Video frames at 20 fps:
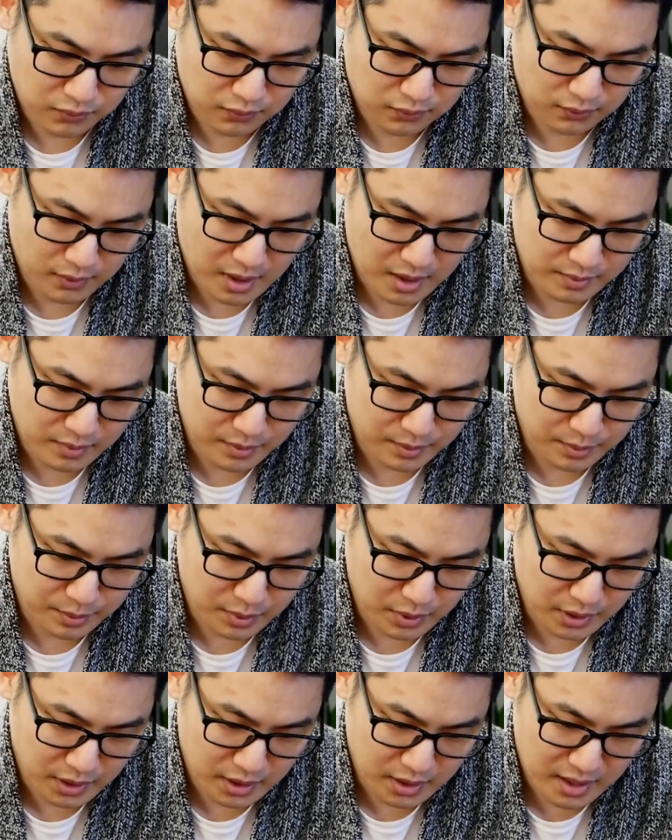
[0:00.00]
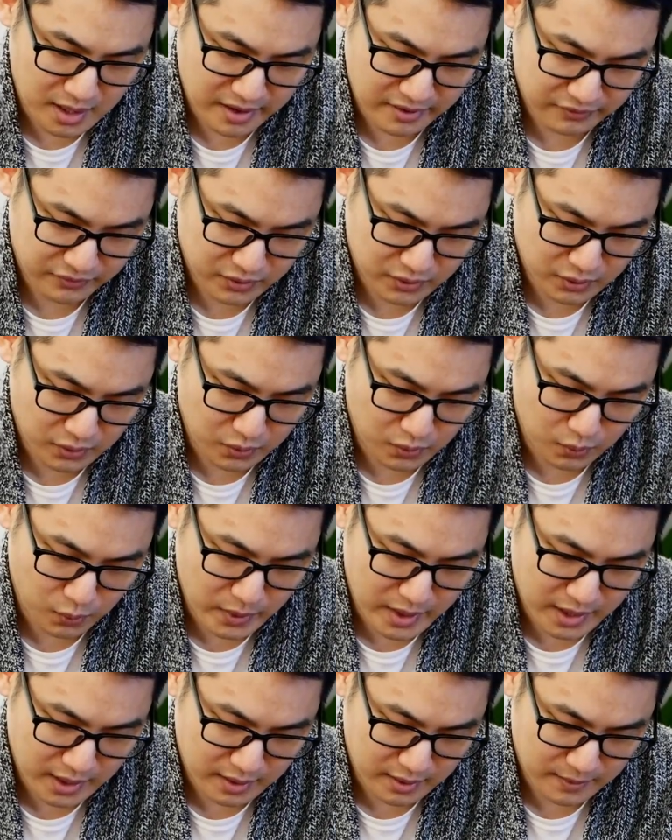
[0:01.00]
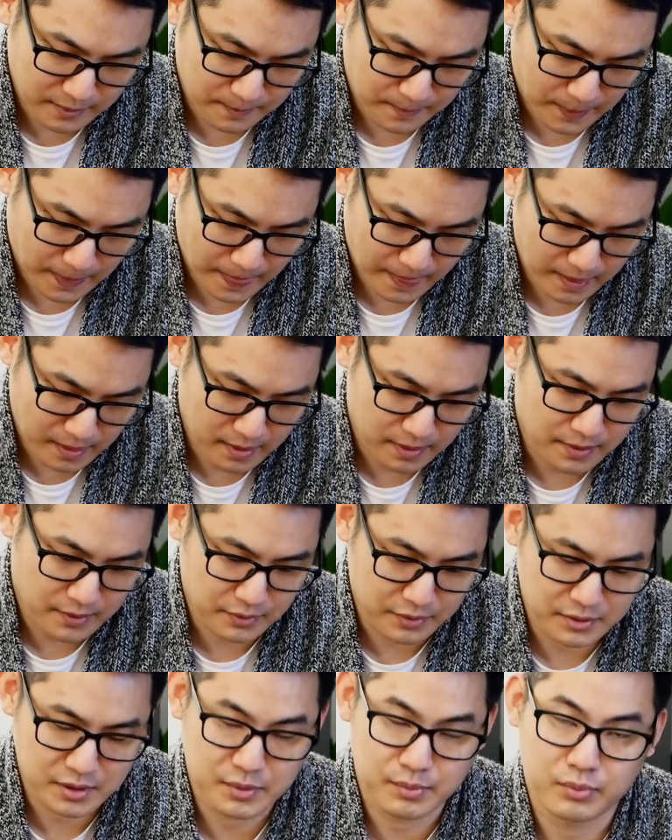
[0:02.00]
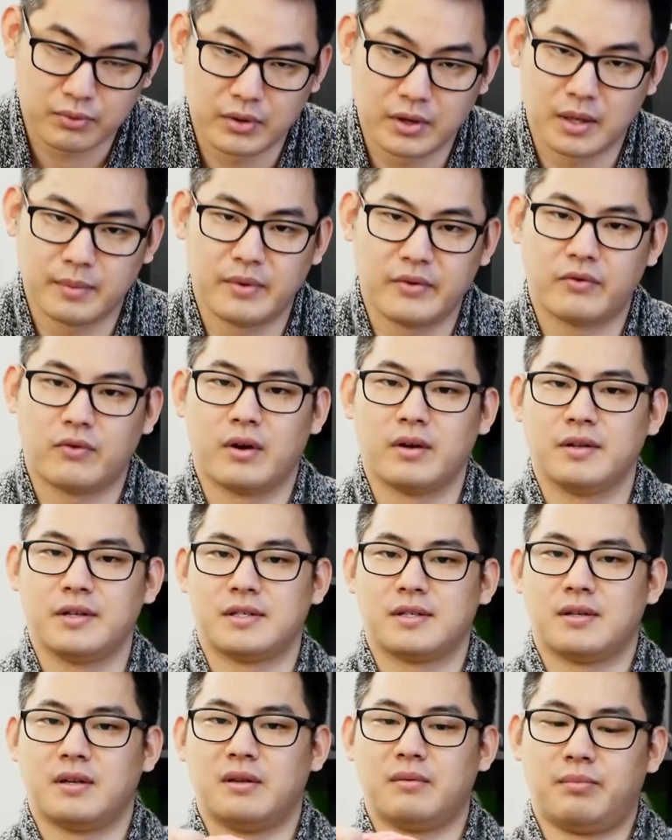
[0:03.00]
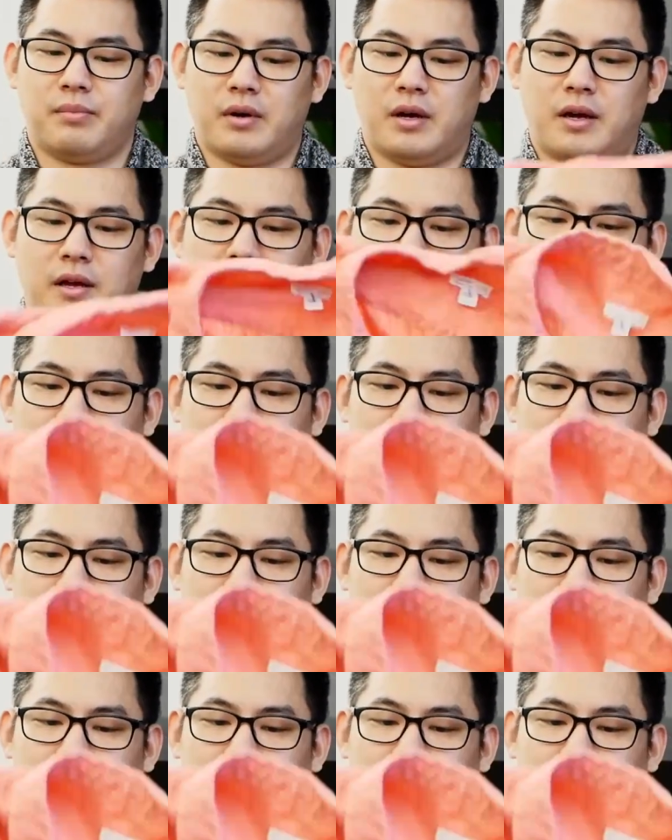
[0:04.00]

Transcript: probably have to wait until the spring before I list it, but